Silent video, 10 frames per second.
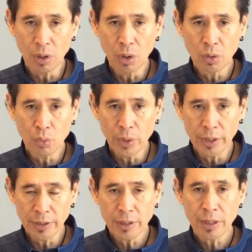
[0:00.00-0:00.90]

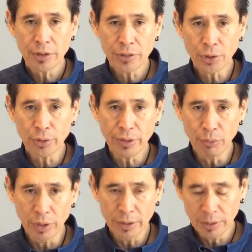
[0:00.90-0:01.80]

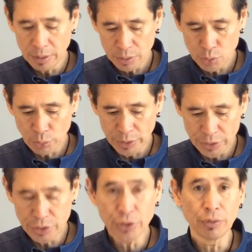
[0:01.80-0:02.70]

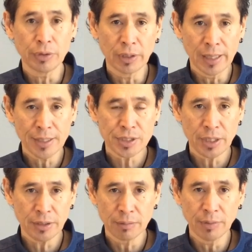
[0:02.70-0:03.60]
01/31/22, the last
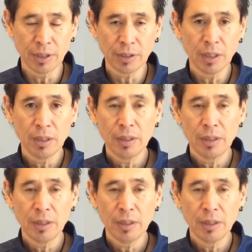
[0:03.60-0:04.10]
day of the month.